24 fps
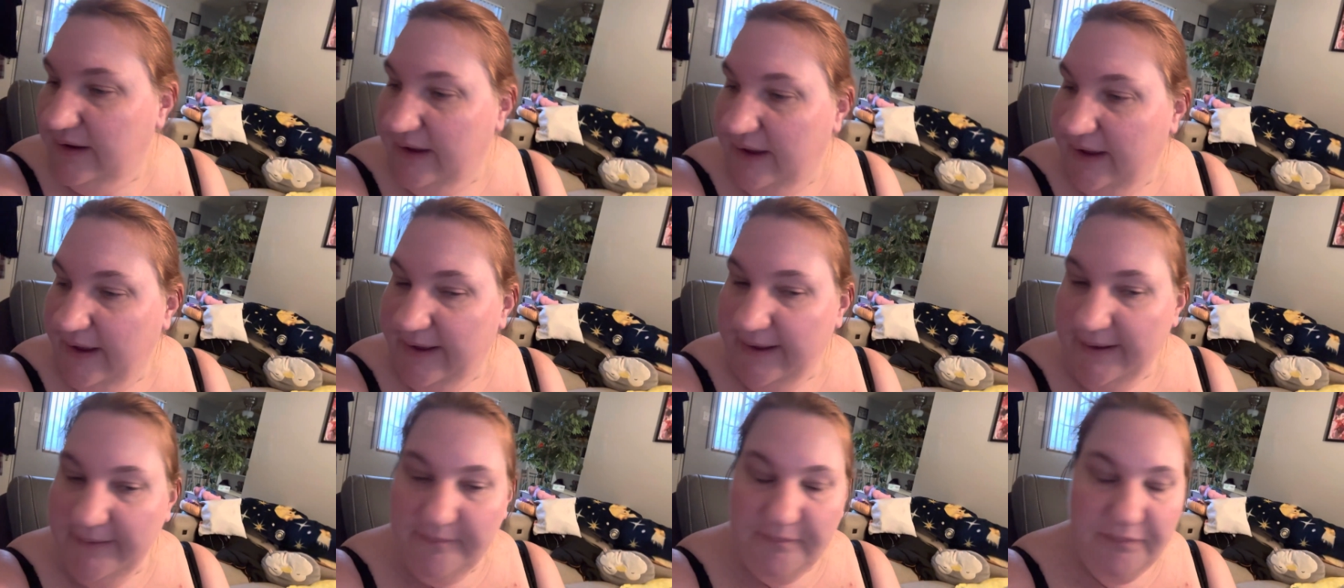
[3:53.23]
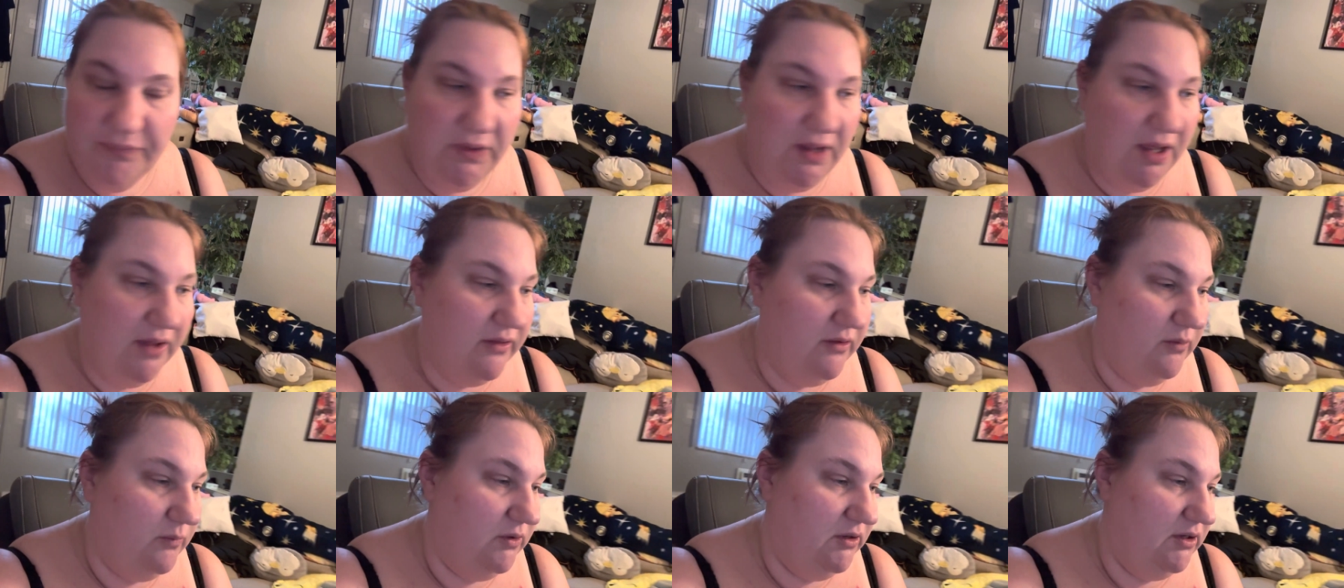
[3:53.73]
um, now
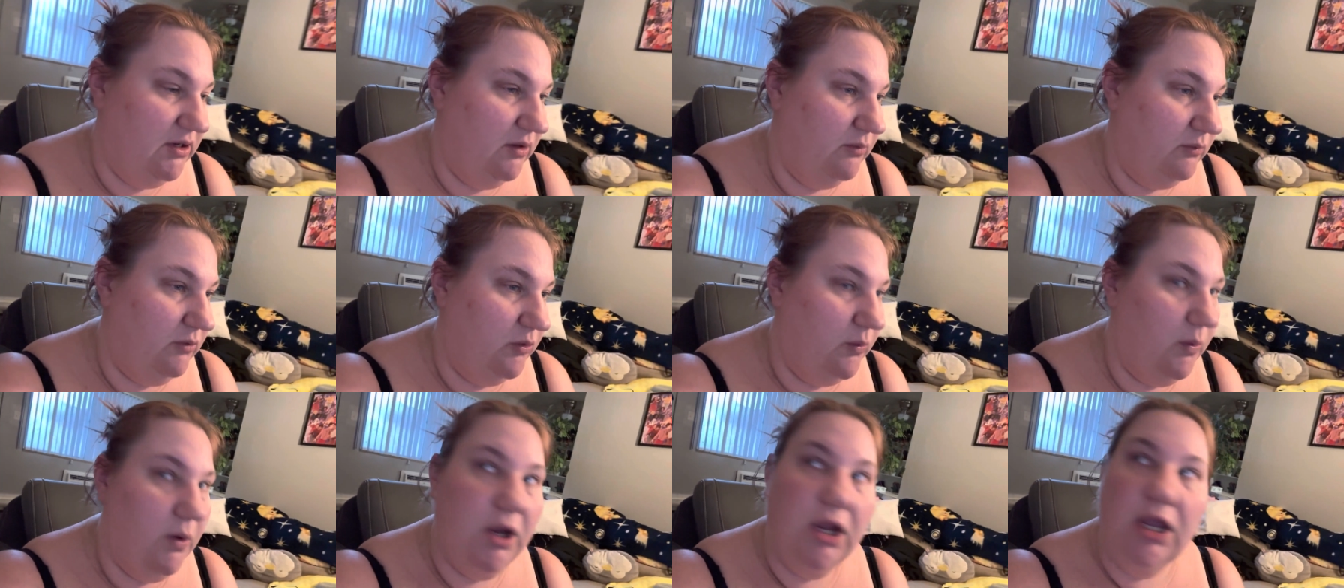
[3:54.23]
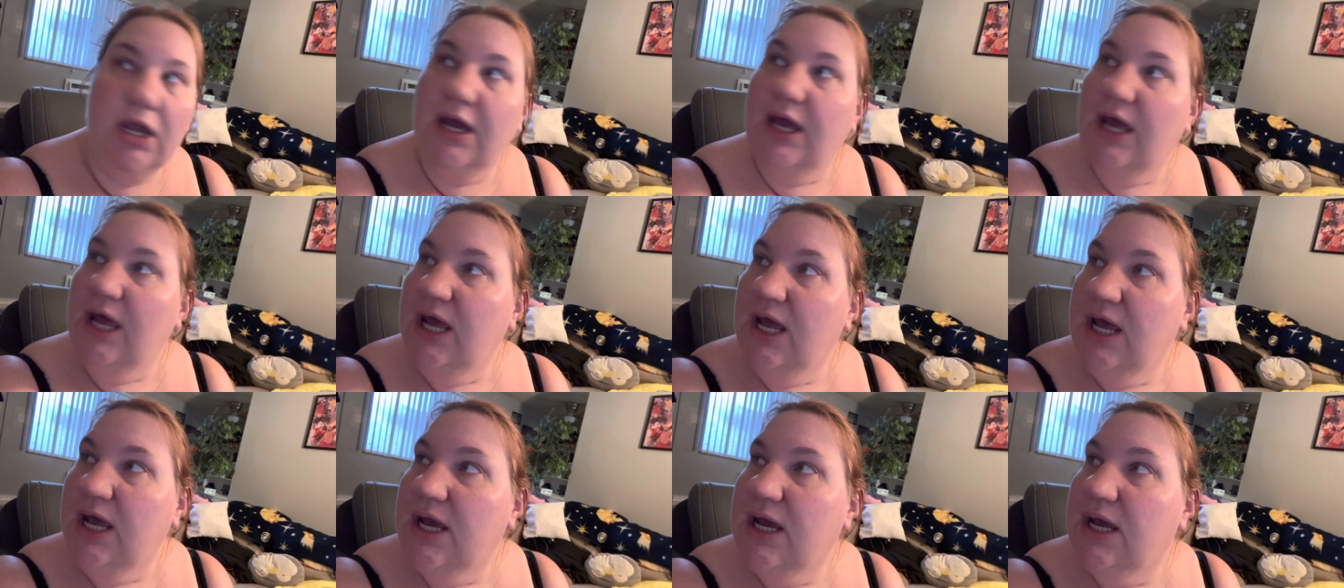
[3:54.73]
that we're done with work
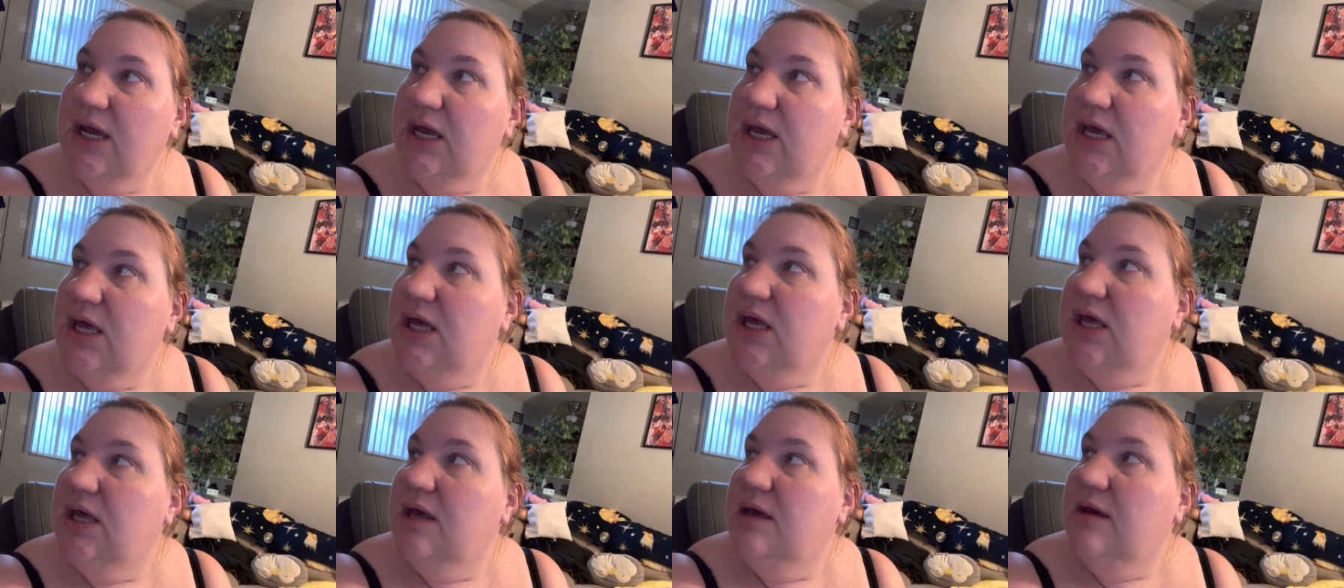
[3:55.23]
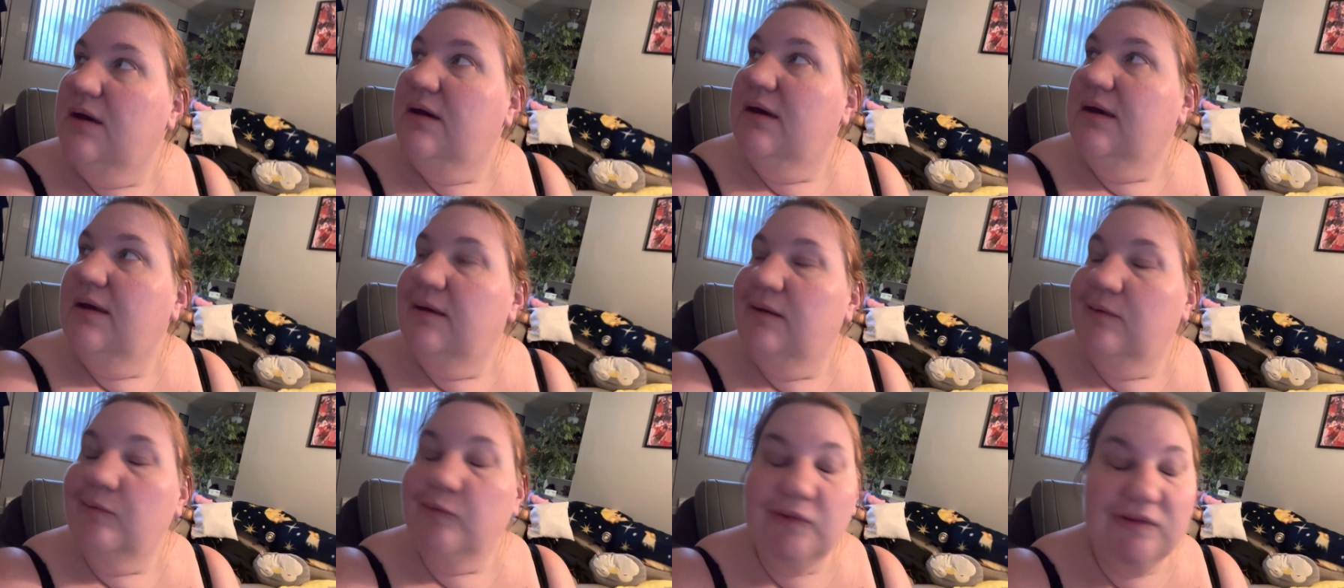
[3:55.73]

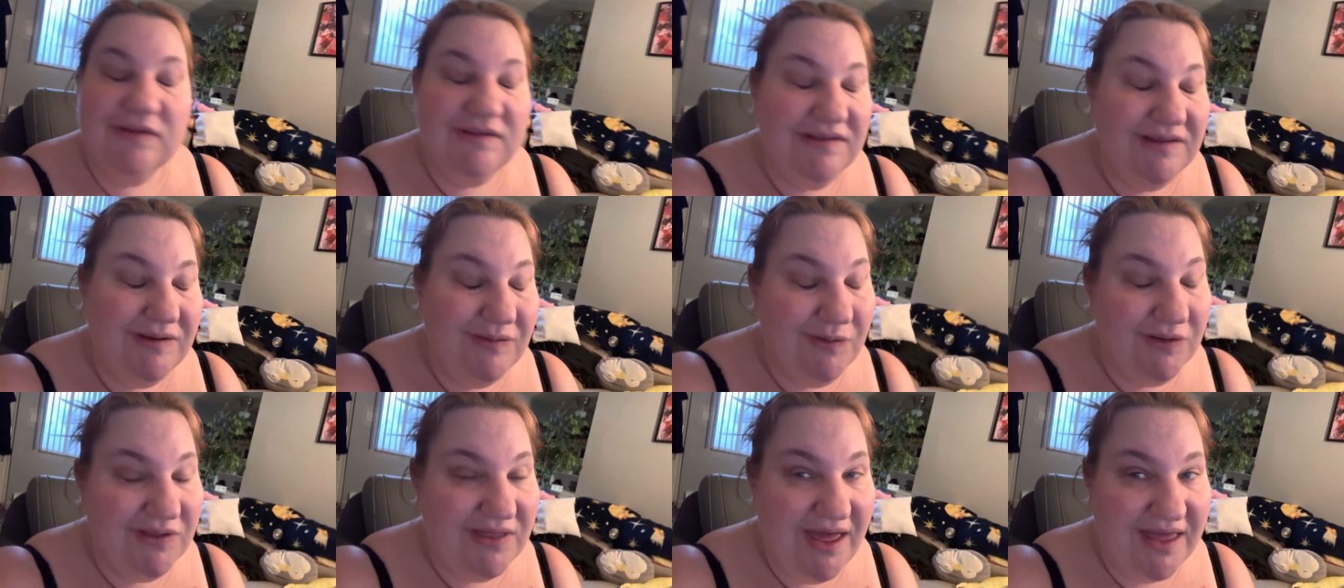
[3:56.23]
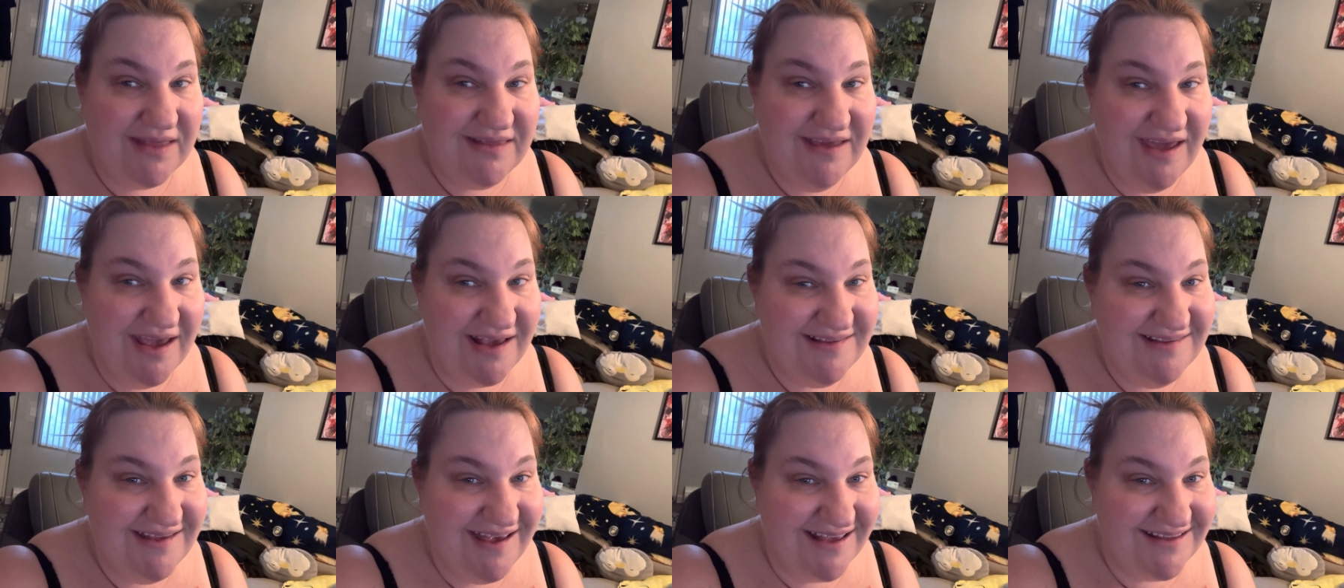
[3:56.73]
and we'll see where that
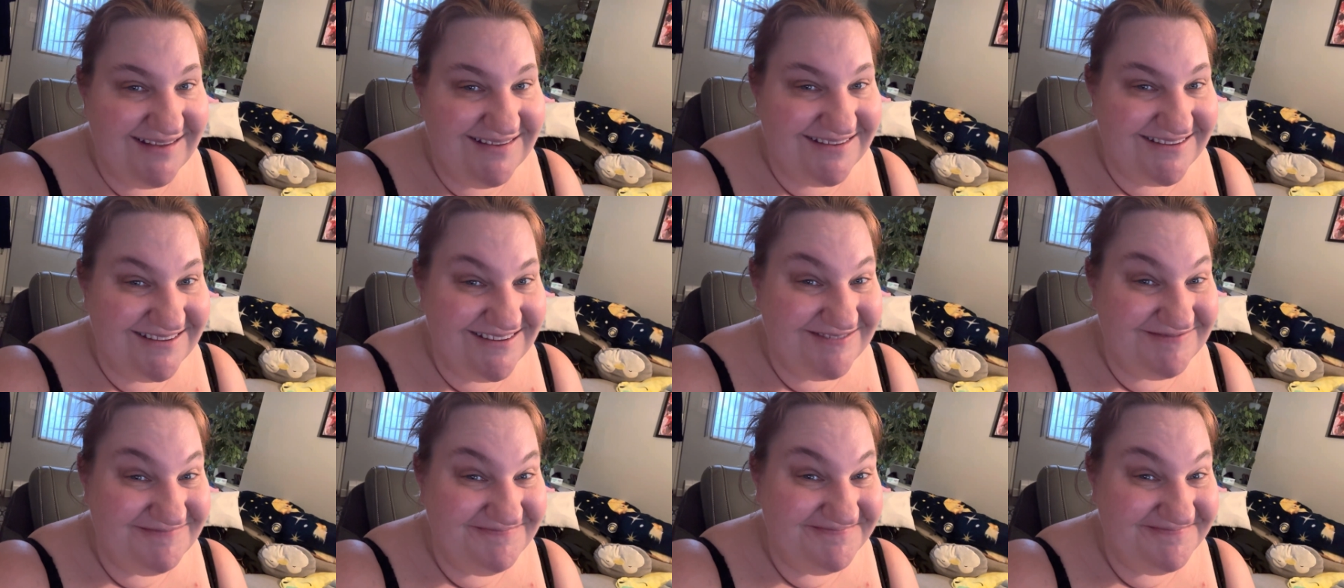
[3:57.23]
takes us.